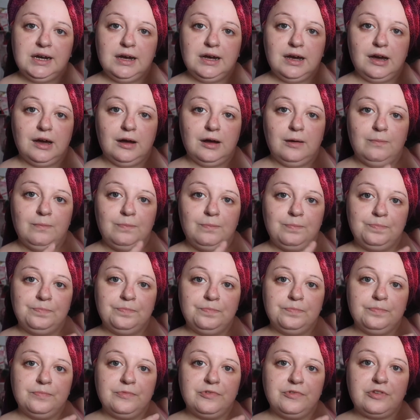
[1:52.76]
Um,
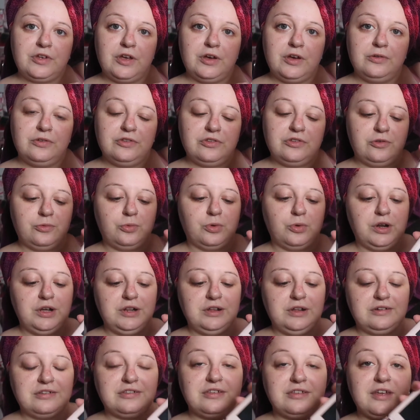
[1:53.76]
so this is what
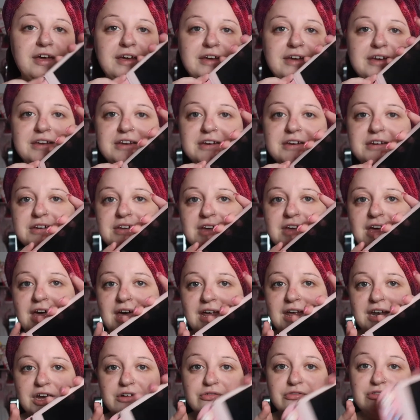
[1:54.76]
it looks like
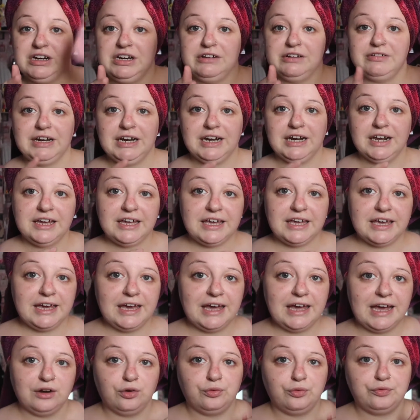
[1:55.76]
and I really really like
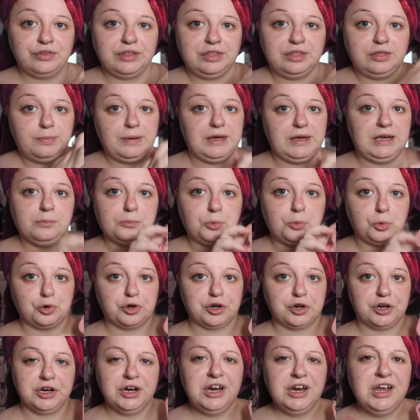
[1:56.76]
it and obviously the pink
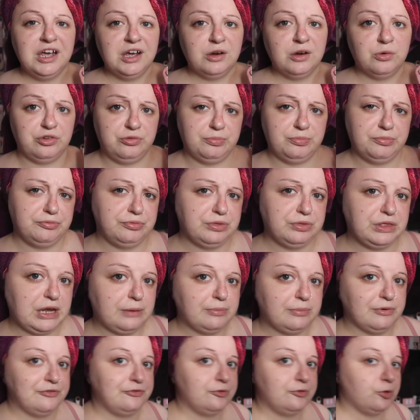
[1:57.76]
border was
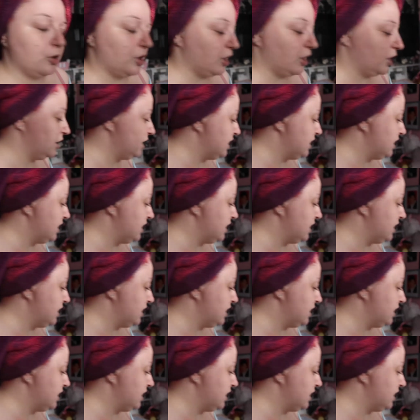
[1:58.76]
there before